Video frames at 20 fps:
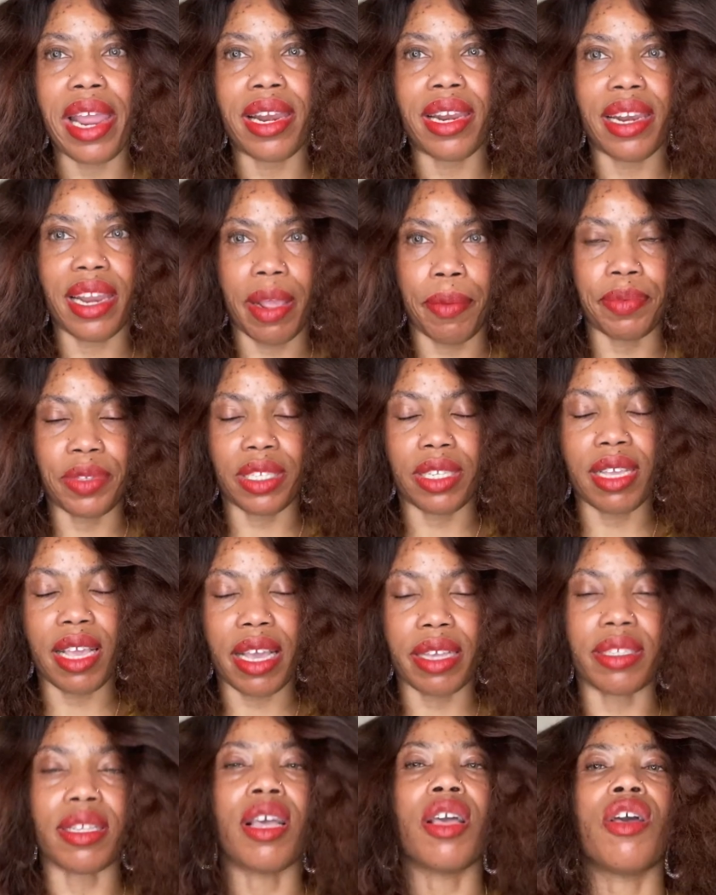lips,
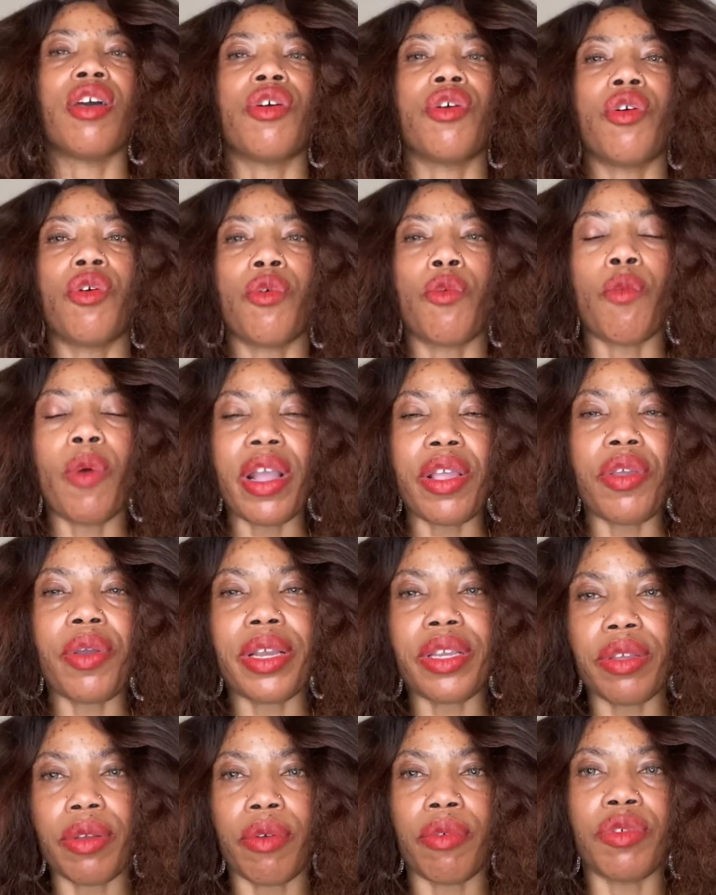yes, when
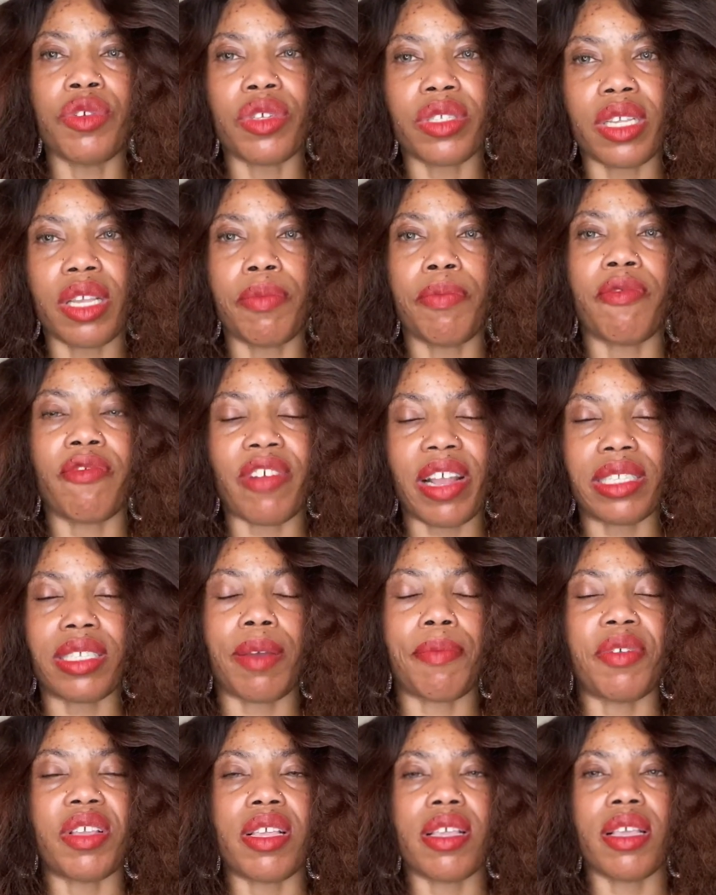you're using
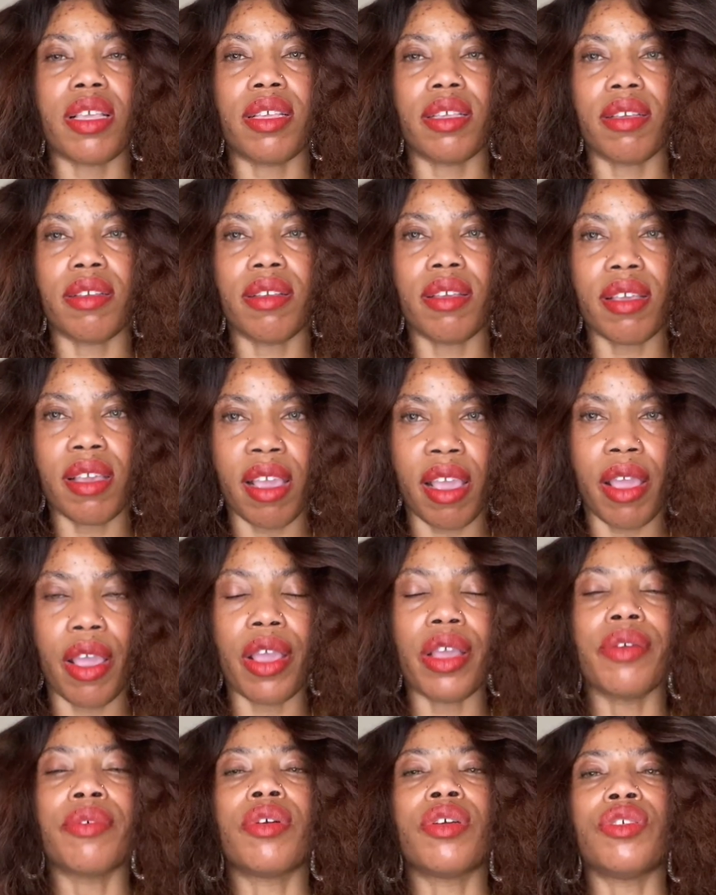vitamin
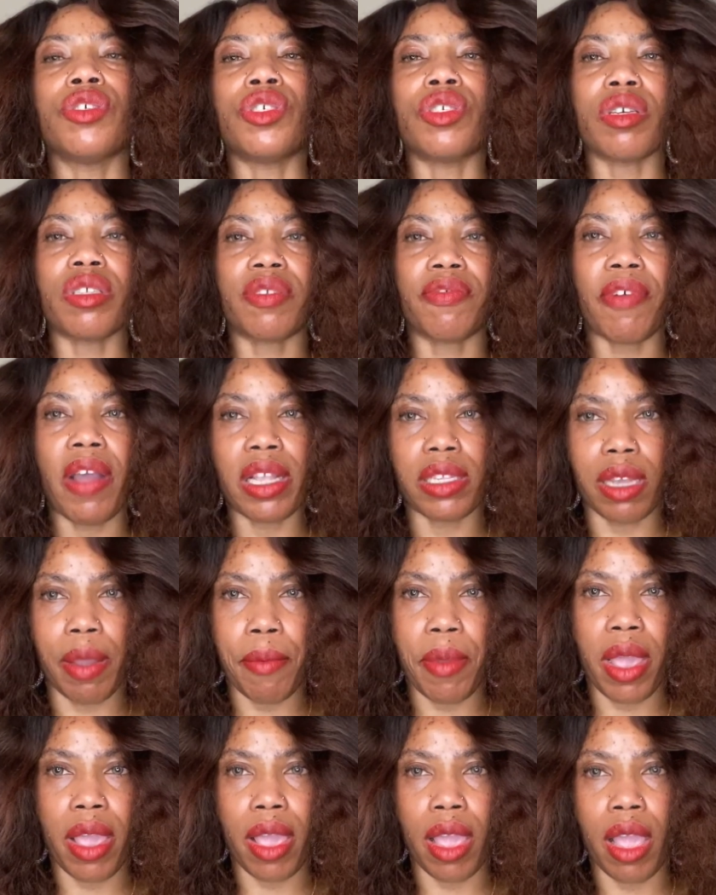E, use
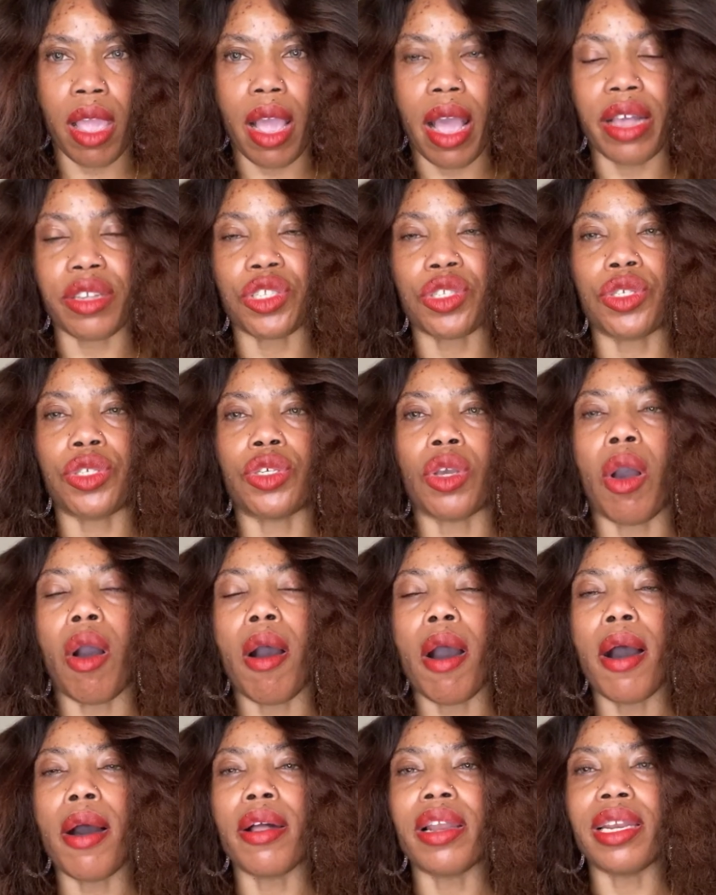vitamin E as
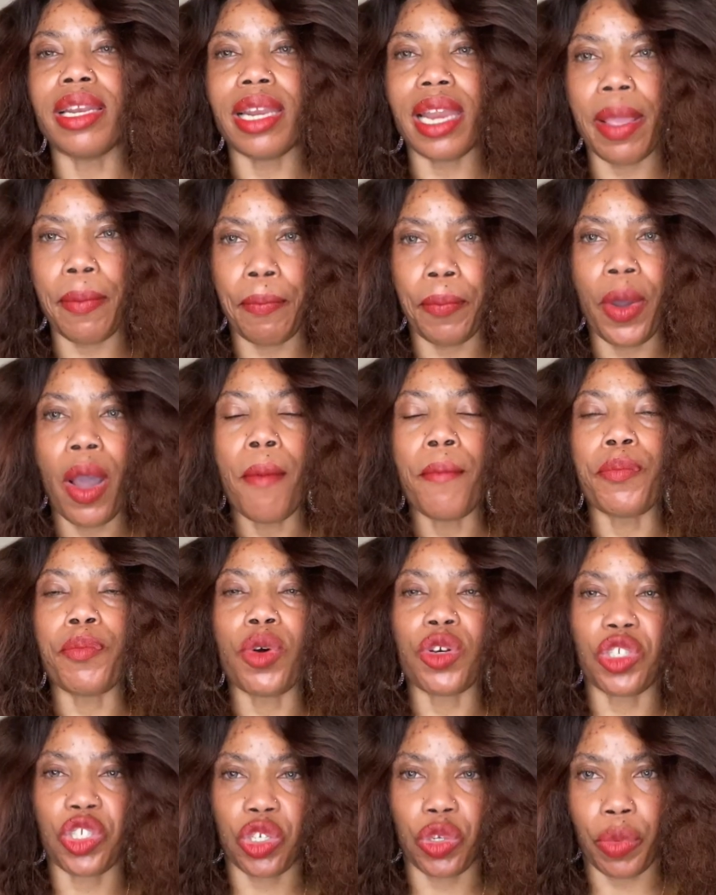your lip
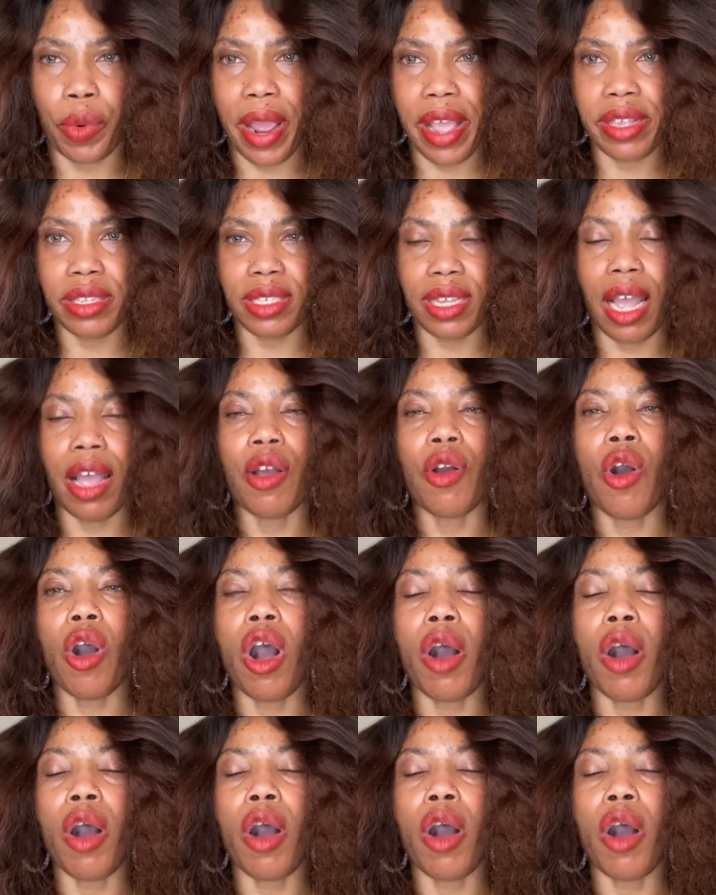moisturizer.